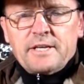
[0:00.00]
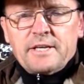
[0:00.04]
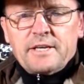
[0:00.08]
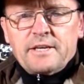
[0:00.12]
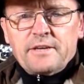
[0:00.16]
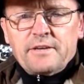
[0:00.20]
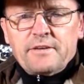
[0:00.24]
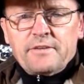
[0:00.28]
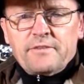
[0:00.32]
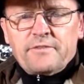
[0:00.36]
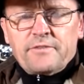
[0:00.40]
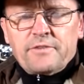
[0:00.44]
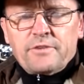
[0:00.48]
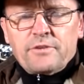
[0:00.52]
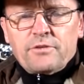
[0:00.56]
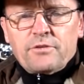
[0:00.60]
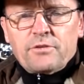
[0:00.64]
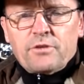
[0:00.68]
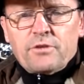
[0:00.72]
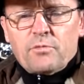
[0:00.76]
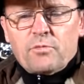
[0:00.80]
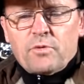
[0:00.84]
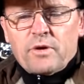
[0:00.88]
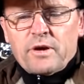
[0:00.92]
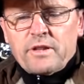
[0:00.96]
if you've
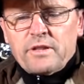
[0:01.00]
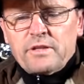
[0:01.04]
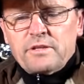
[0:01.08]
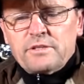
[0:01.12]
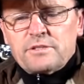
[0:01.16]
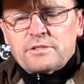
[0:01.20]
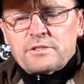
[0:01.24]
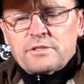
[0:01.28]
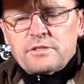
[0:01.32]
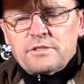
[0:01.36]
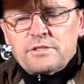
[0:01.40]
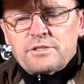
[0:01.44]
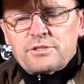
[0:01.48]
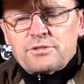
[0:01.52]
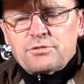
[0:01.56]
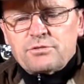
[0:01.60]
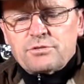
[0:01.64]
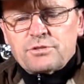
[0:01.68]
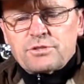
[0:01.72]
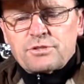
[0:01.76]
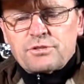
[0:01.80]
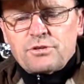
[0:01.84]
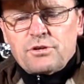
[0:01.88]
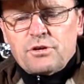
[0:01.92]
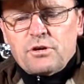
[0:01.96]
got one of these this
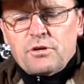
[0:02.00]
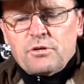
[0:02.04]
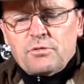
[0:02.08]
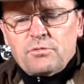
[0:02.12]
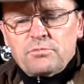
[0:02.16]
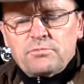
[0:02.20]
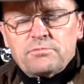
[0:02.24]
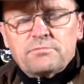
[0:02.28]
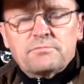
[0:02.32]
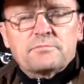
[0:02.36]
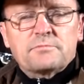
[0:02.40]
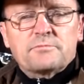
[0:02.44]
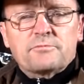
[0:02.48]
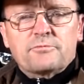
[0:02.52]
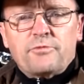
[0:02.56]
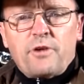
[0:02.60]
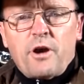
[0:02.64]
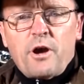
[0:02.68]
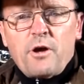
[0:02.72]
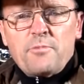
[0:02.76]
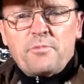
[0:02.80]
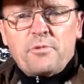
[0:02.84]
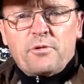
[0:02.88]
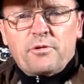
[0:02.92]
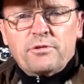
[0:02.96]
sort of style
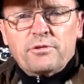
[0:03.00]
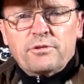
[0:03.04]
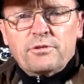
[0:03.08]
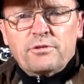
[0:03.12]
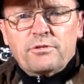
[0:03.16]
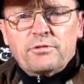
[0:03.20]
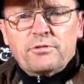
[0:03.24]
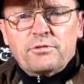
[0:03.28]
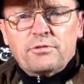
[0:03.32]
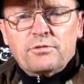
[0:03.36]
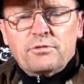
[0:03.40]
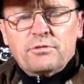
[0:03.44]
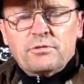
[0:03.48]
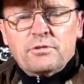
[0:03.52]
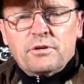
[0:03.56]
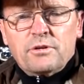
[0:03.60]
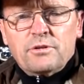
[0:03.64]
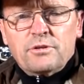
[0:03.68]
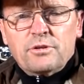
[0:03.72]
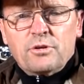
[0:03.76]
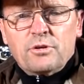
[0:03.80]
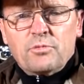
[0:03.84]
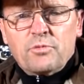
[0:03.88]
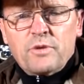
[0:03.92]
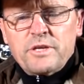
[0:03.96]
rope on your
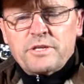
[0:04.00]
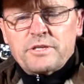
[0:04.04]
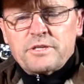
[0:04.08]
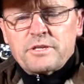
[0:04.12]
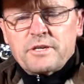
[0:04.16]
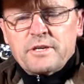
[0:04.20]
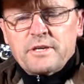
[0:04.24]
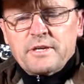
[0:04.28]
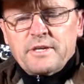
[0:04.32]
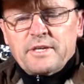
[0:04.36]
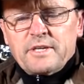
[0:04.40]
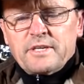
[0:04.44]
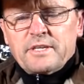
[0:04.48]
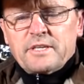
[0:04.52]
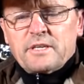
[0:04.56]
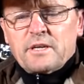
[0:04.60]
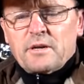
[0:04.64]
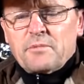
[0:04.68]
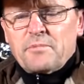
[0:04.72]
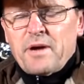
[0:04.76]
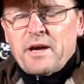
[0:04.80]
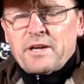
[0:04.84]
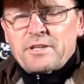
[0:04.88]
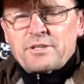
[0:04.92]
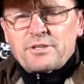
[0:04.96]
on your winch
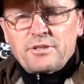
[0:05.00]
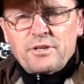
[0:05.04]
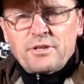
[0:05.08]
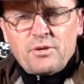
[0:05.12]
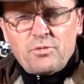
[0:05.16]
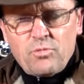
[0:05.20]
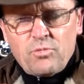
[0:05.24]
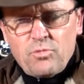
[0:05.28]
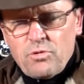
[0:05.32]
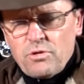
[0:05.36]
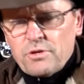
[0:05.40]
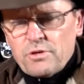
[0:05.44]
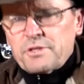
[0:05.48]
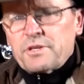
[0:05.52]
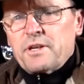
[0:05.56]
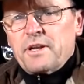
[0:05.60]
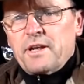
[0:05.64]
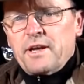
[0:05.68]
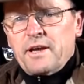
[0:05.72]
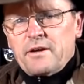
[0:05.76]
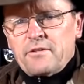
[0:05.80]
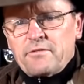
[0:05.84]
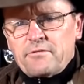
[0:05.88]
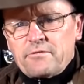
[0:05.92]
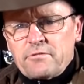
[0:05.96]
got to make sure you wash
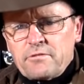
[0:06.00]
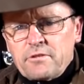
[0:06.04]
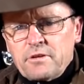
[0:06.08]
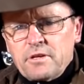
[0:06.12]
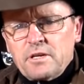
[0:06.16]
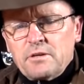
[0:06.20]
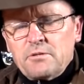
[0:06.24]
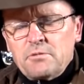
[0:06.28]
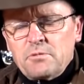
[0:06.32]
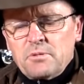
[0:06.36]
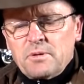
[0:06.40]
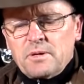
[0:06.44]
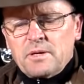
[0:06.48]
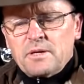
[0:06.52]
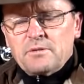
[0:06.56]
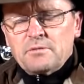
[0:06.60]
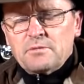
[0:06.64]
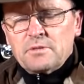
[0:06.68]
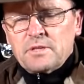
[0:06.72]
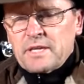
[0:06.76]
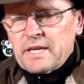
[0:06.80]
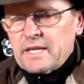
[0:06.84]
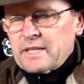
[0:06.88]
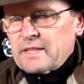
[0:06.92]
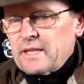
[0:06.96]
it out really
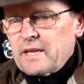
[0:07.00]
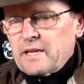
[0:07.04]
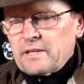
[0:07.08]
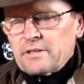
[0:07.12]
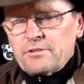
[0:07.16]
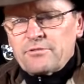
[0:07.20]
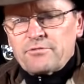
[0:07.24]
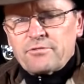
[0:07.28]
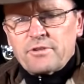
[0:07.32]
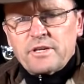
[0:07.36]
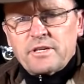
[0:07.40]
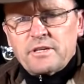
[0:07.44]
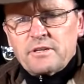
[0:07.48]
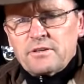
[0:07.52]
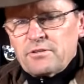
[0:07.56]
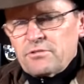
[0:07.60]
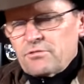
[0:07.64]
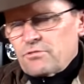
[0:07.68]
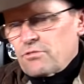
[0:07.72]
well, get that grit and